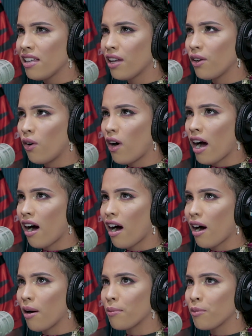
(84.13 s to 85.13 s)
You know,
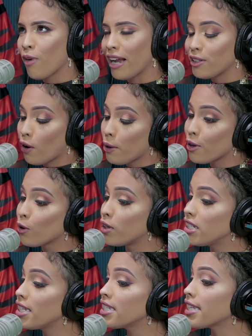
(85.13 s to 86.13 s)
right now you'll
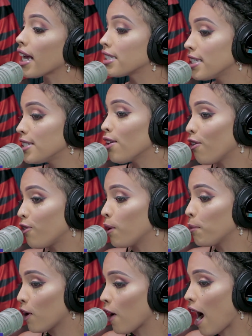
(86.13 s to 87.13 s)
only see sexy stuff
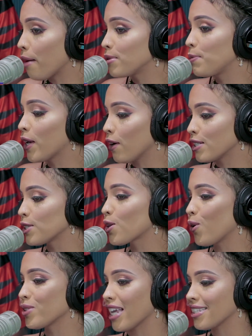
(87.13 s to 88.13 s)
on my grams because it's
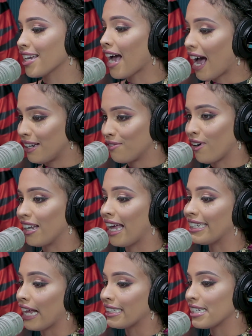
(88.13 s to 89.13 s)
closer to Carnival
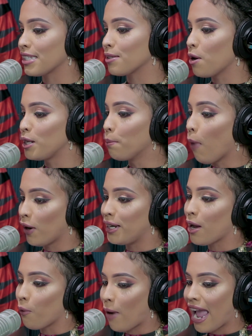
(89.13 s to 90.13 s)
and that is the
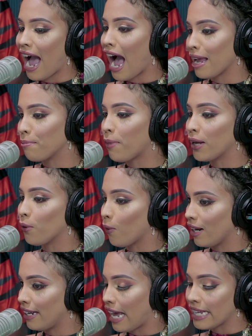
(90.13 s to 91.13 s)
Monday wear hype and
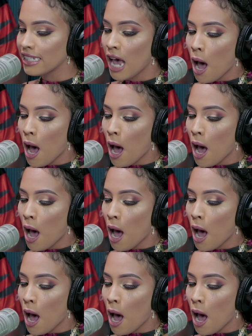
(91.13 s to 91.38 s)
all of that.